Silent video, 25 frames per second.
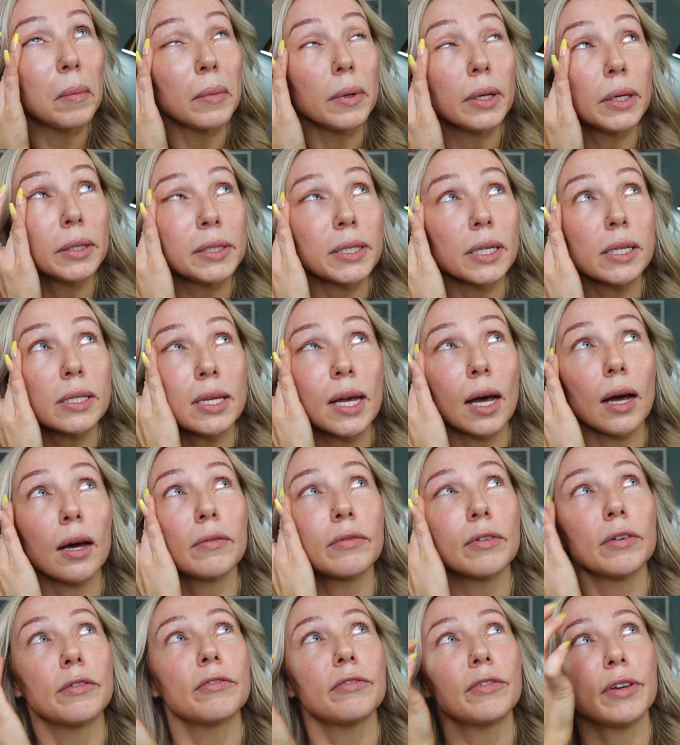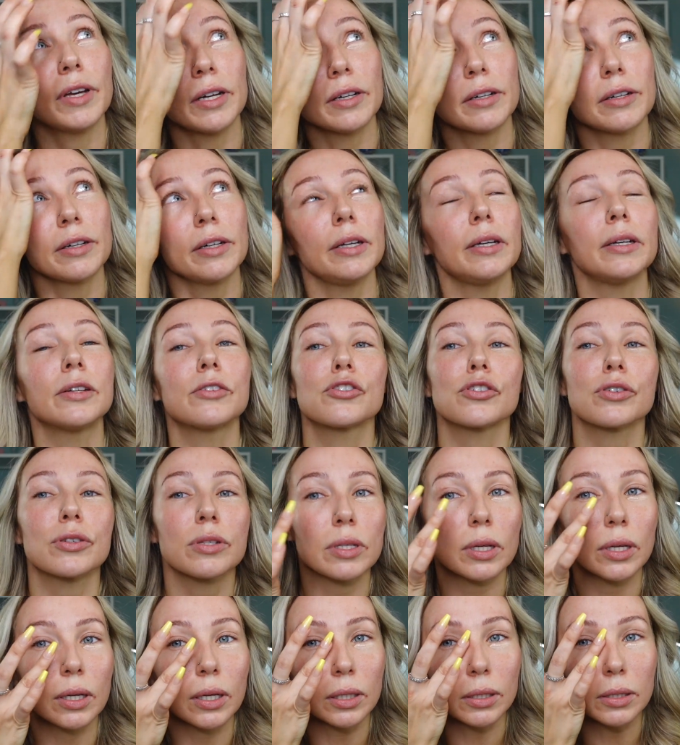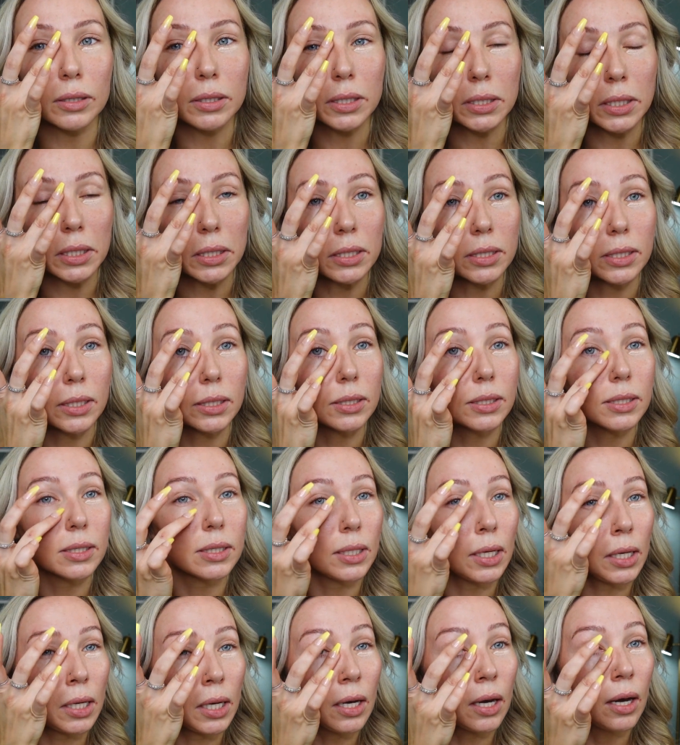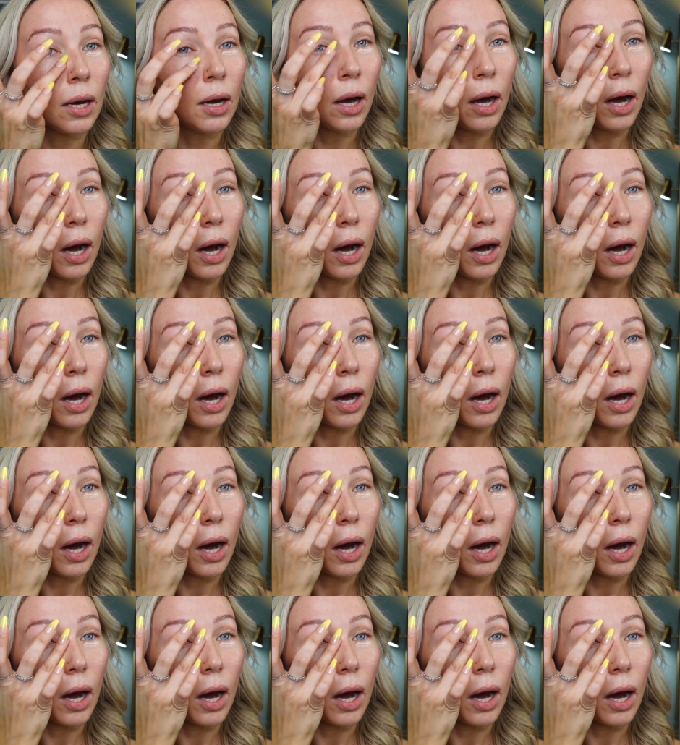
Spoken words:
It does have a very interesting consistency